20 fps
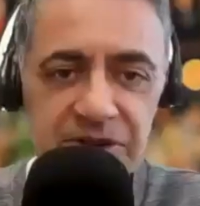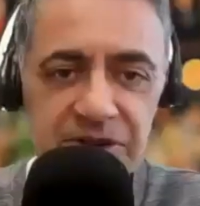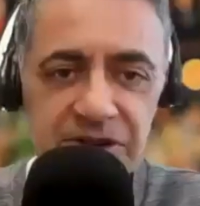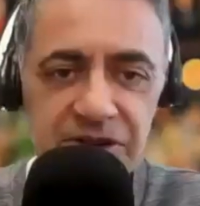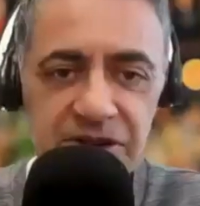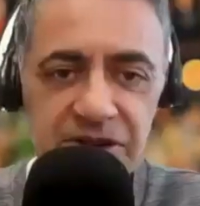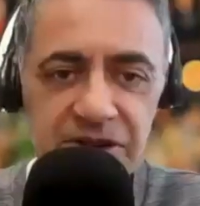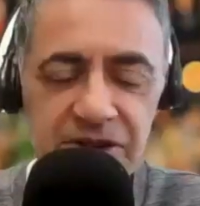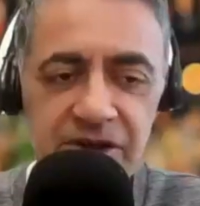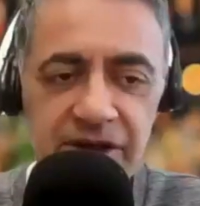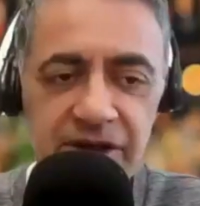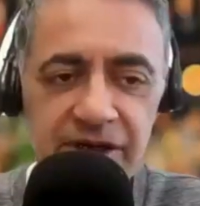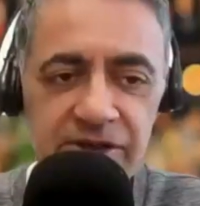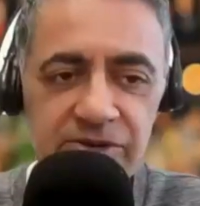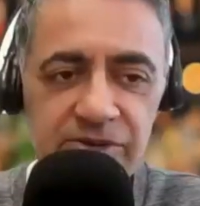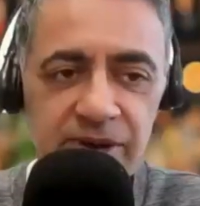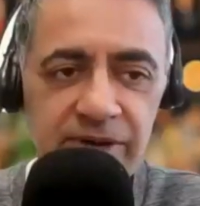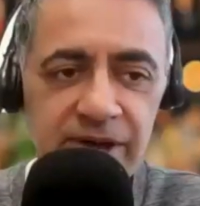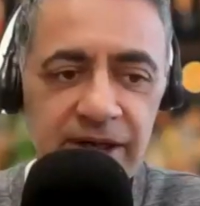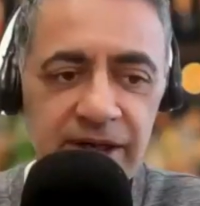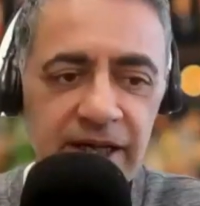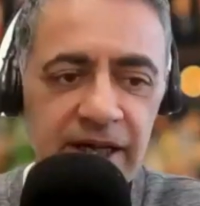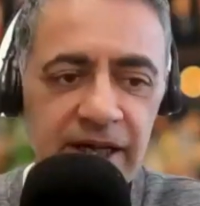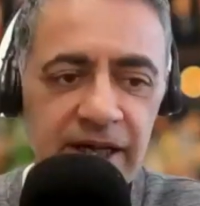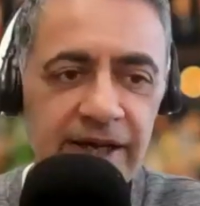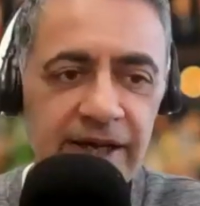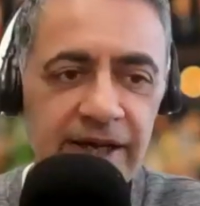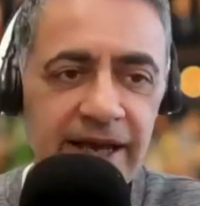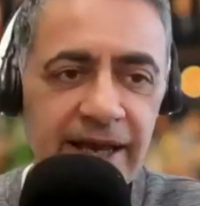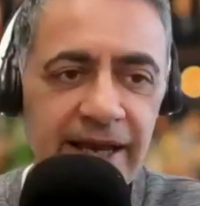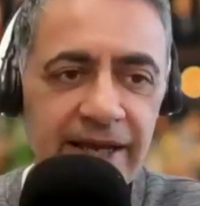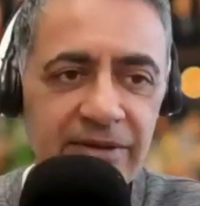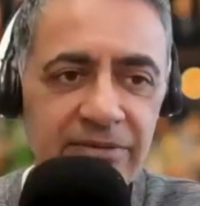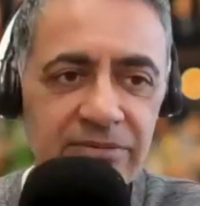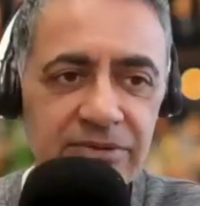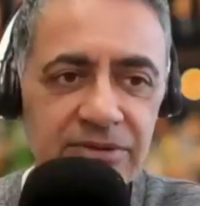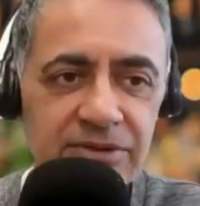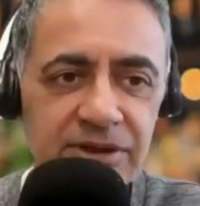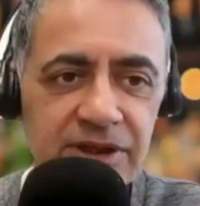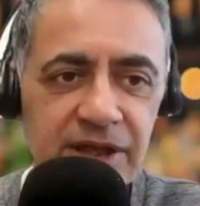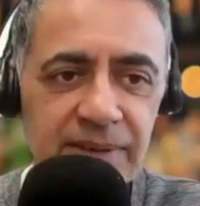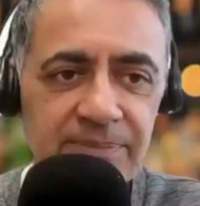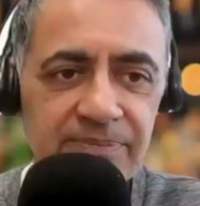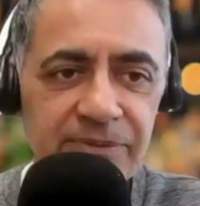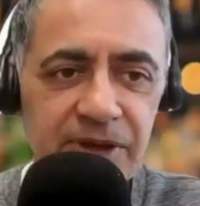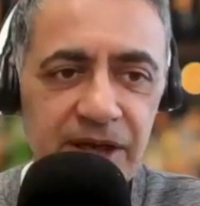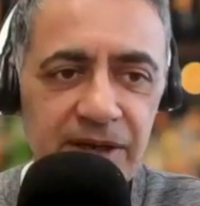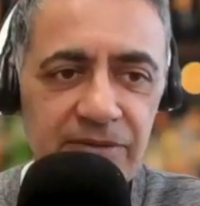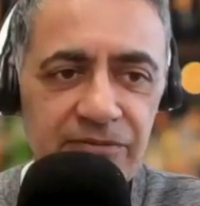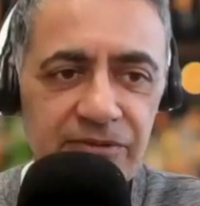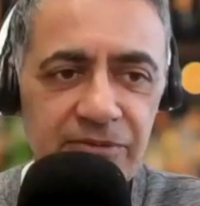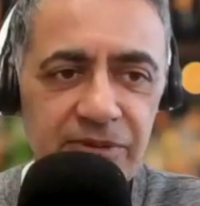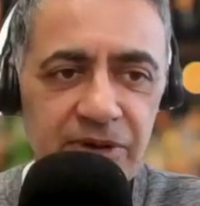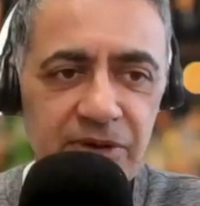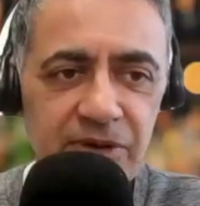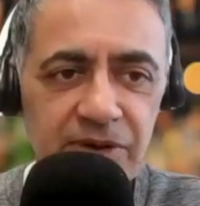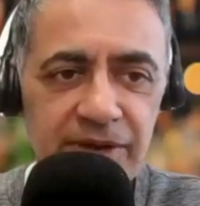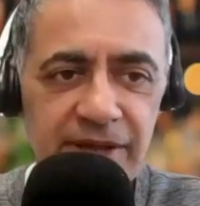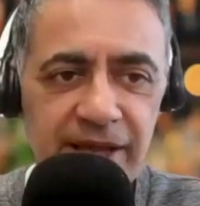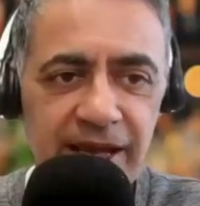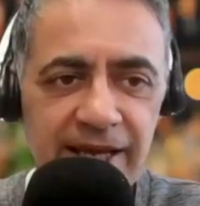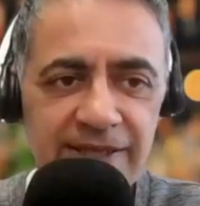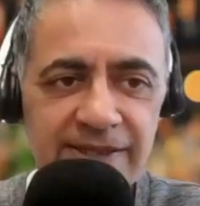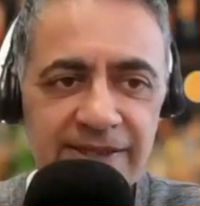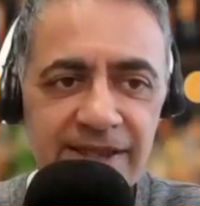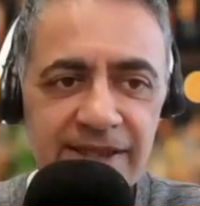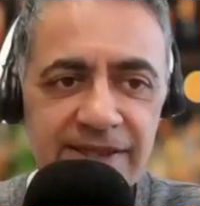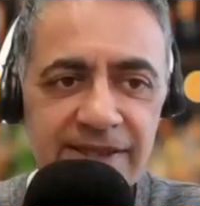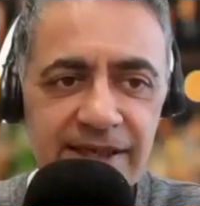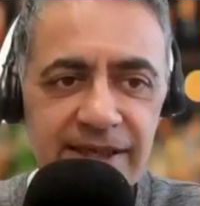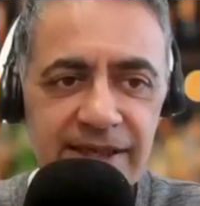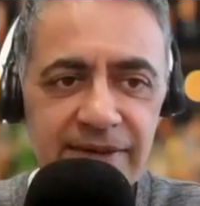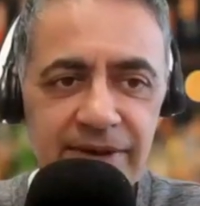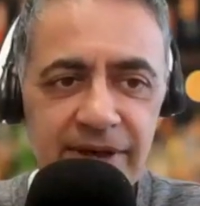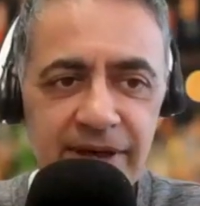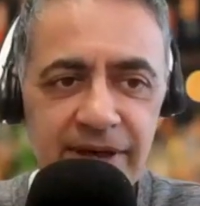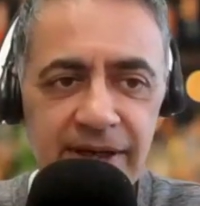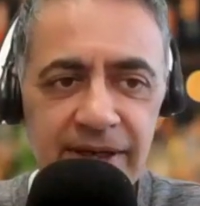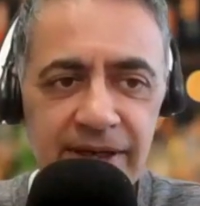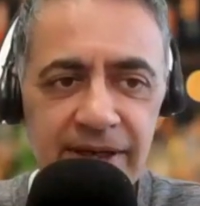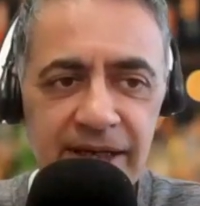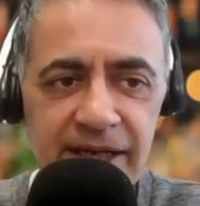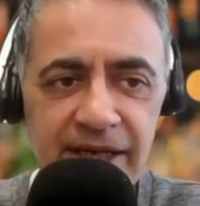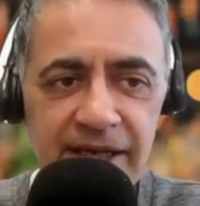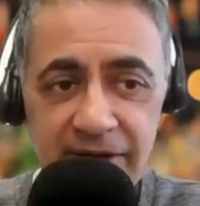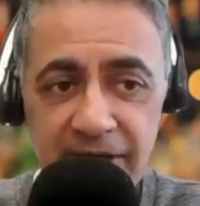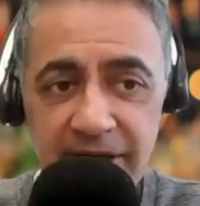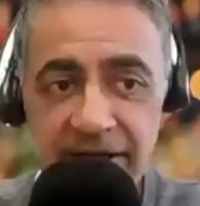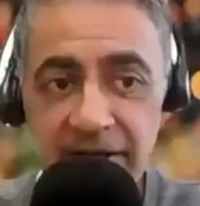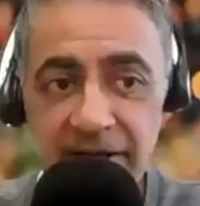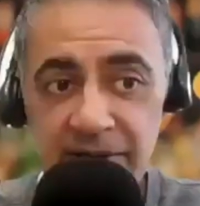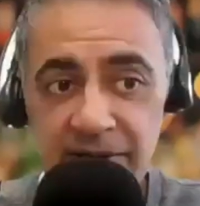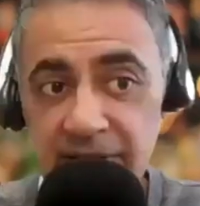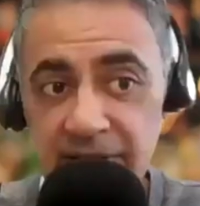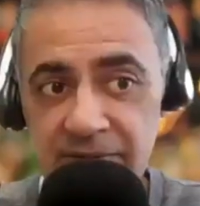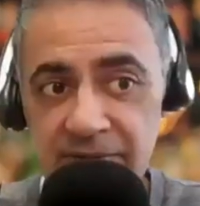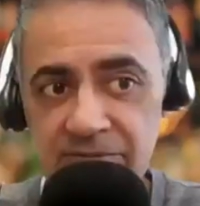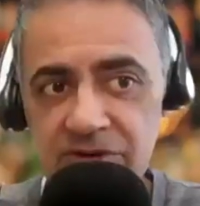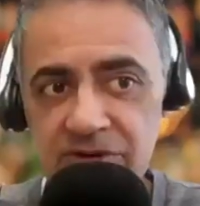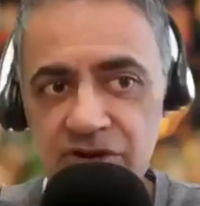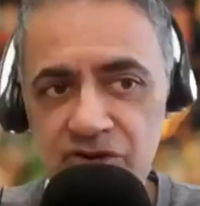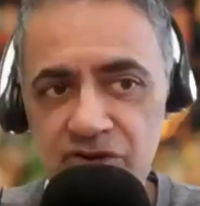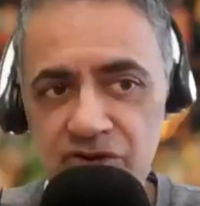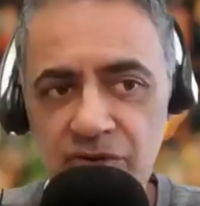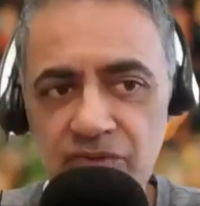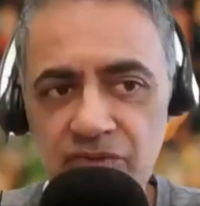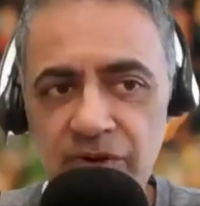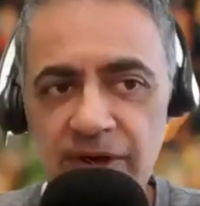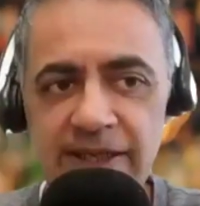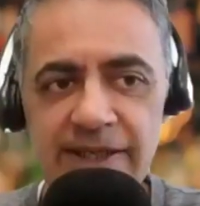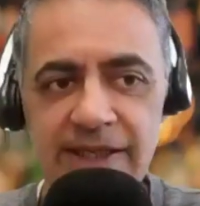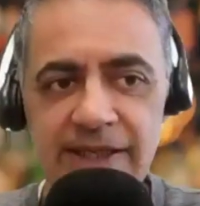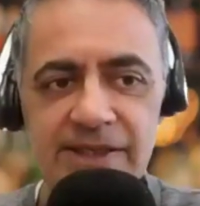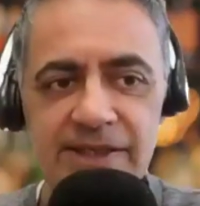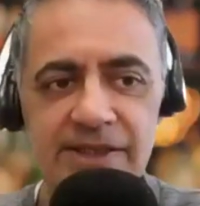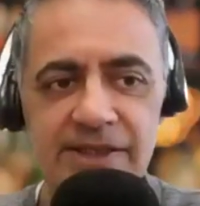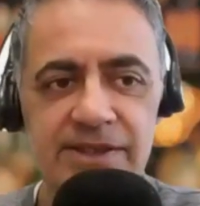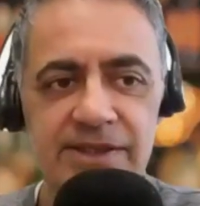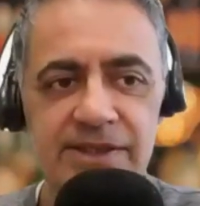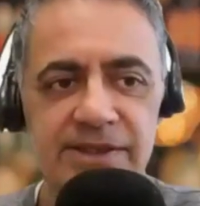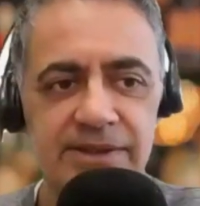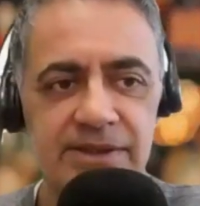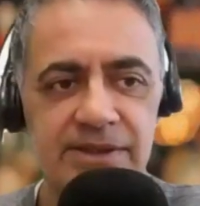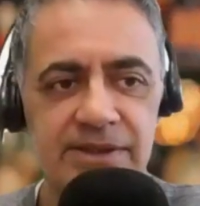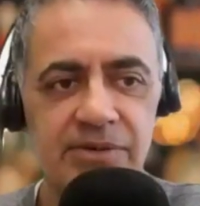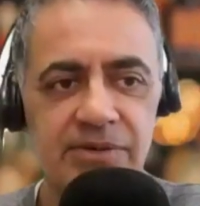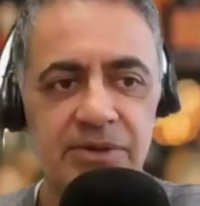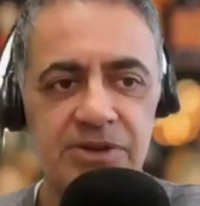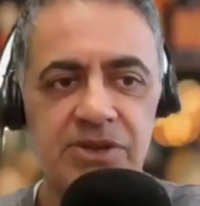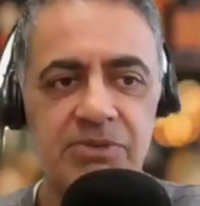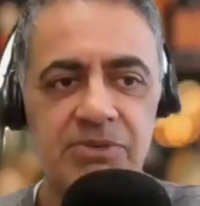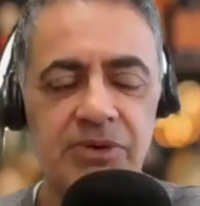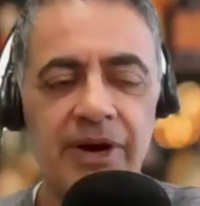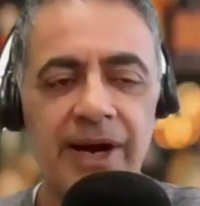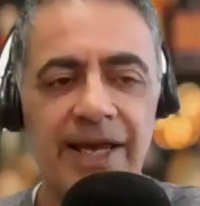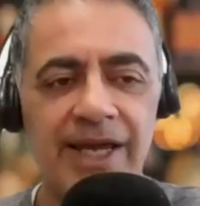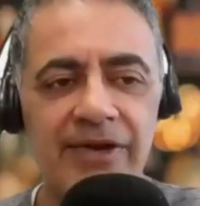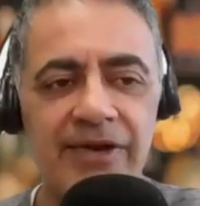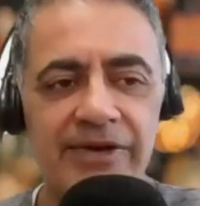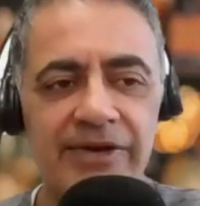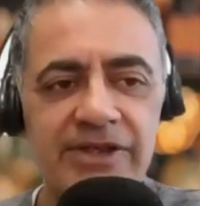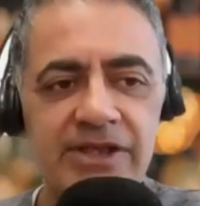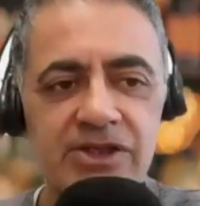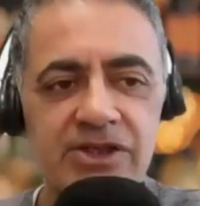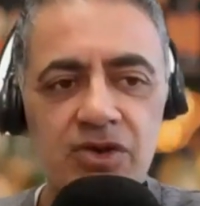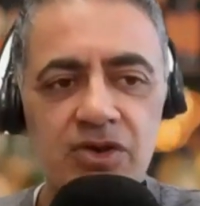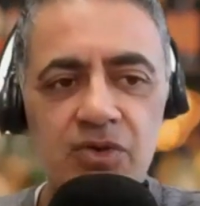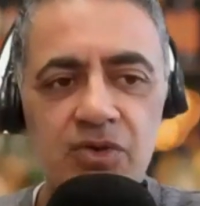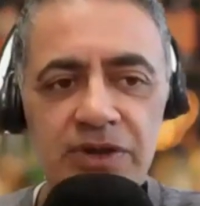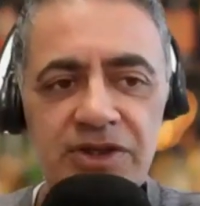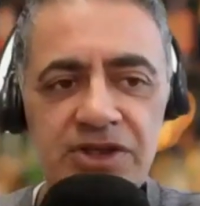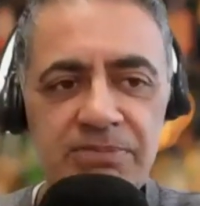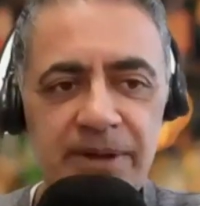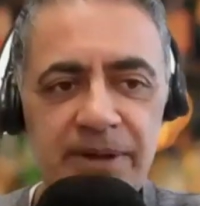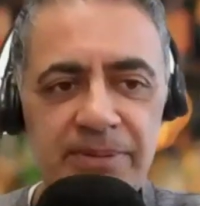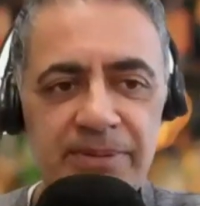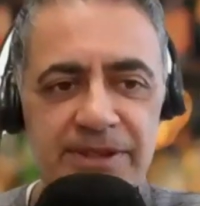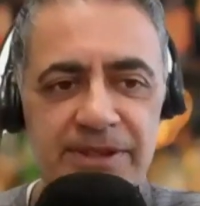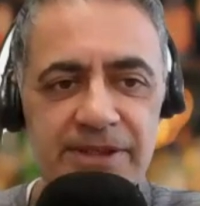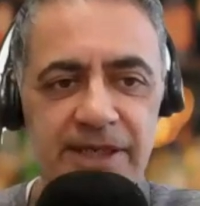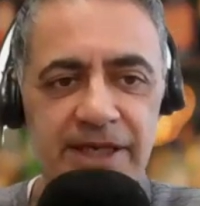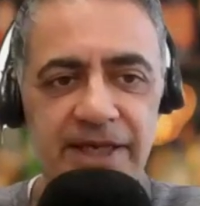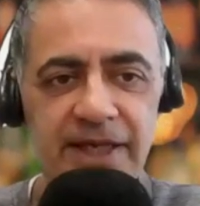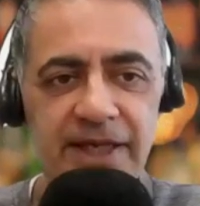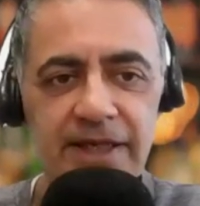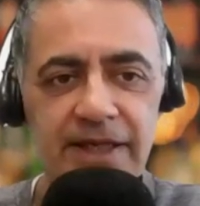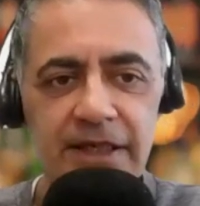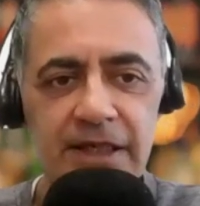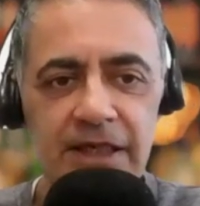which is a good site as well. Okay, and going from a lot of that, it says here, and just sort of reading this, so we're accurate. It says according to BBC.